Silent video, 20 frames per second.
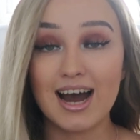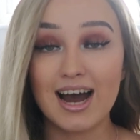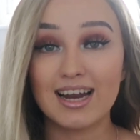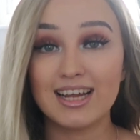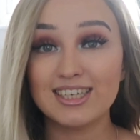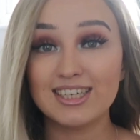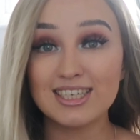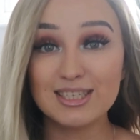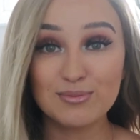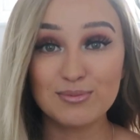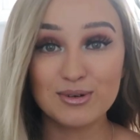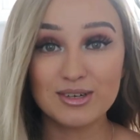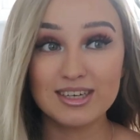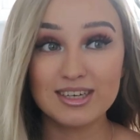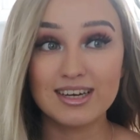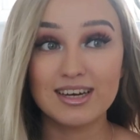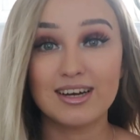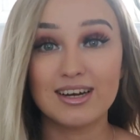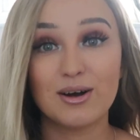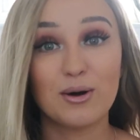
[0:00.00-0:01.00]
And I just want
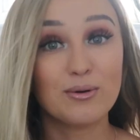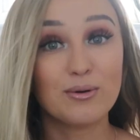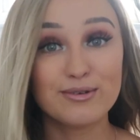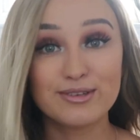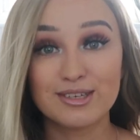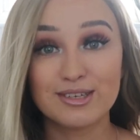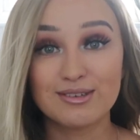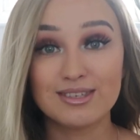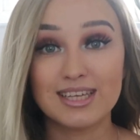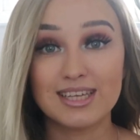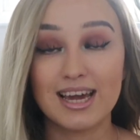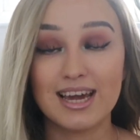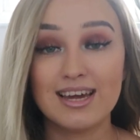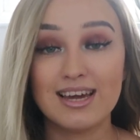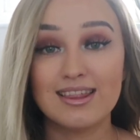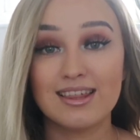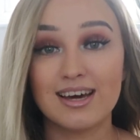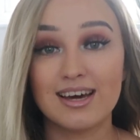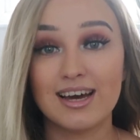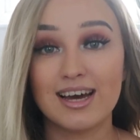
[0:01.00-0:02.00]
to also
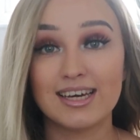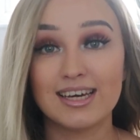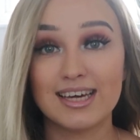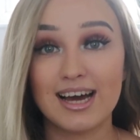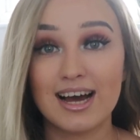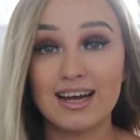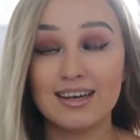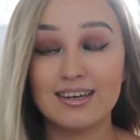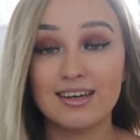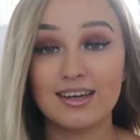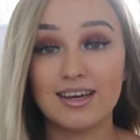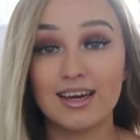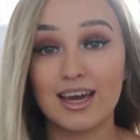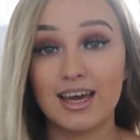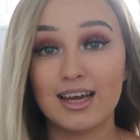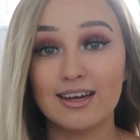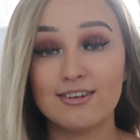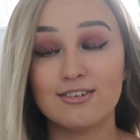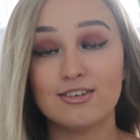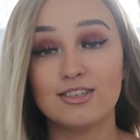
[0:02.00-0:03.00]
say that, again,
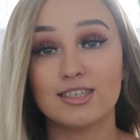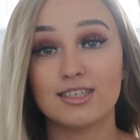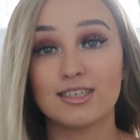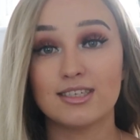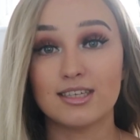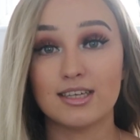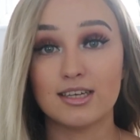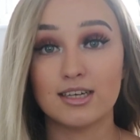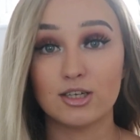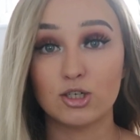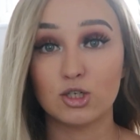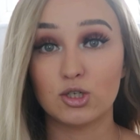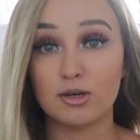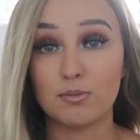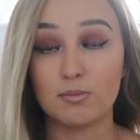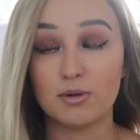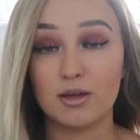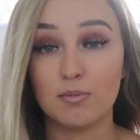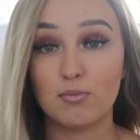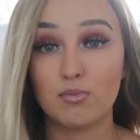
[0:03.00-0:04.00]
hair loss is an
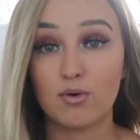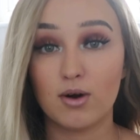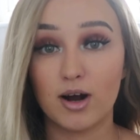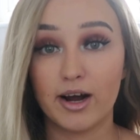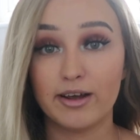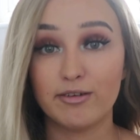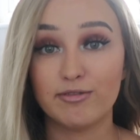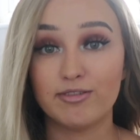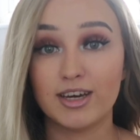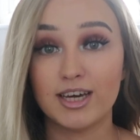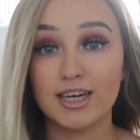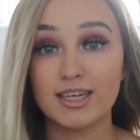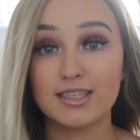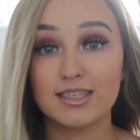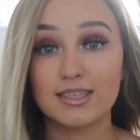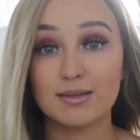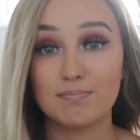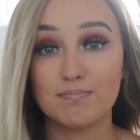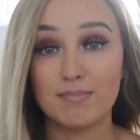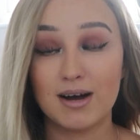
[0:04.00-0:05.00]
extremely private
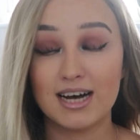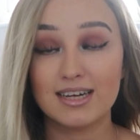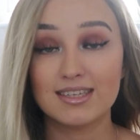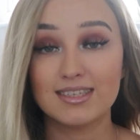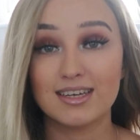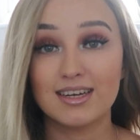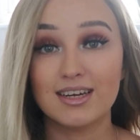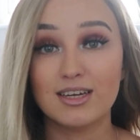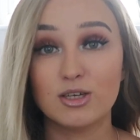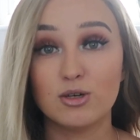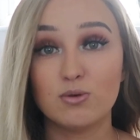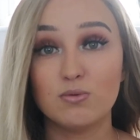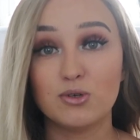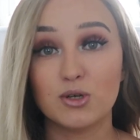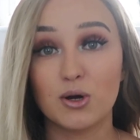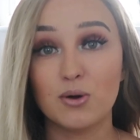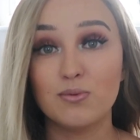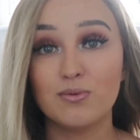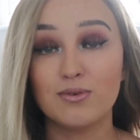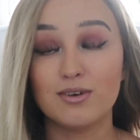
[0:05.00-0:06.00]
matter. You
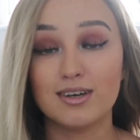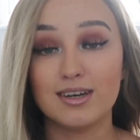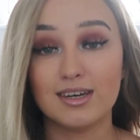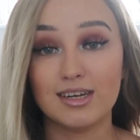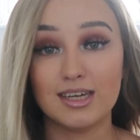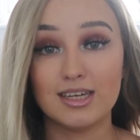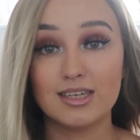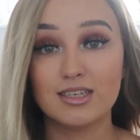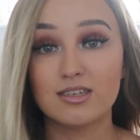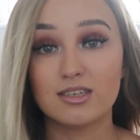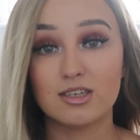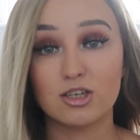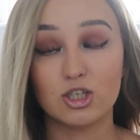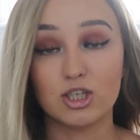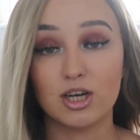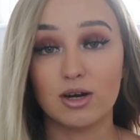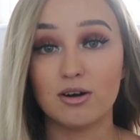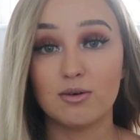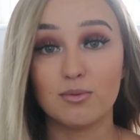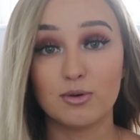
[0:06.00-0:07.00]
don't need to
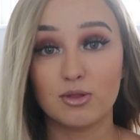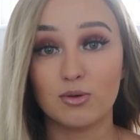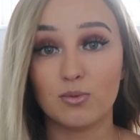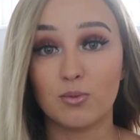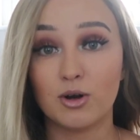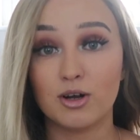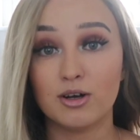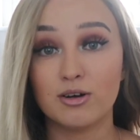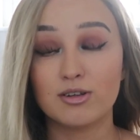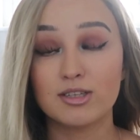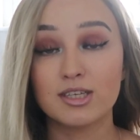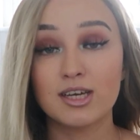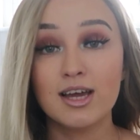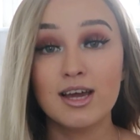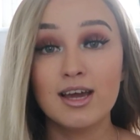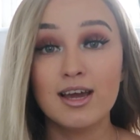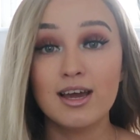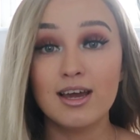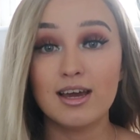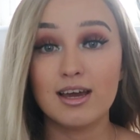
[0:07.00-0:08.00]
share it with the world.
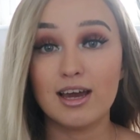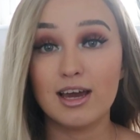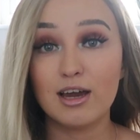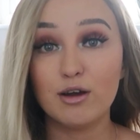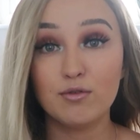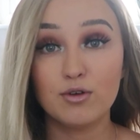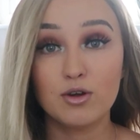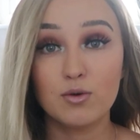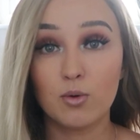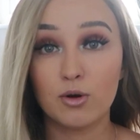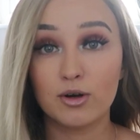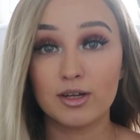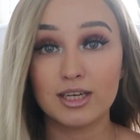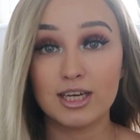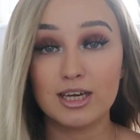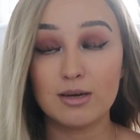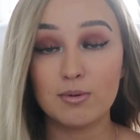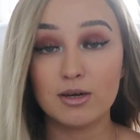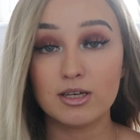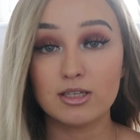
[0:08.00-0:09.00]
If you want to
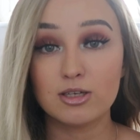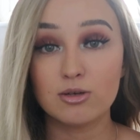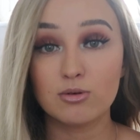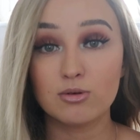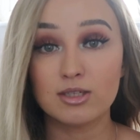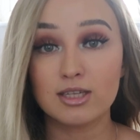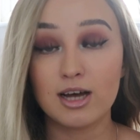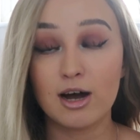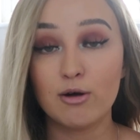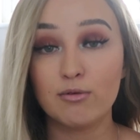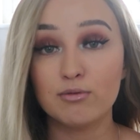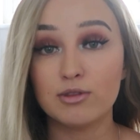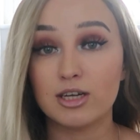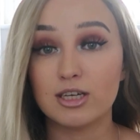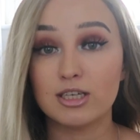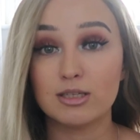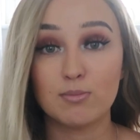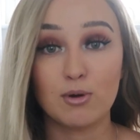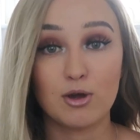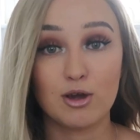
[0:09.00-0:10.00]
keep it to yourself,
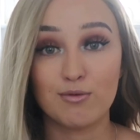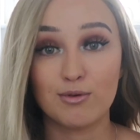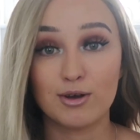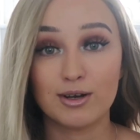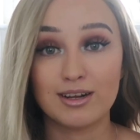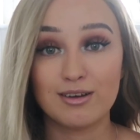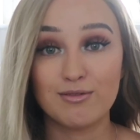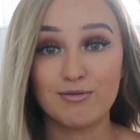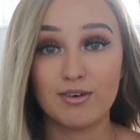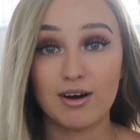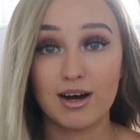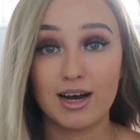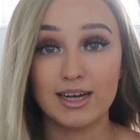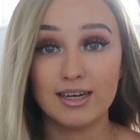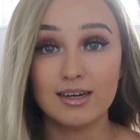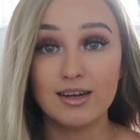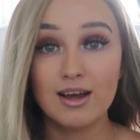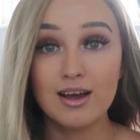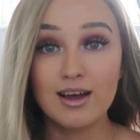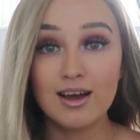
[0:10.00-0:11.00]
that is perfectly
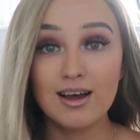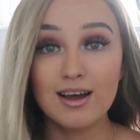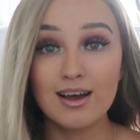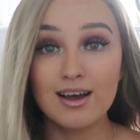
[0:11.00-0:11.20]
fine.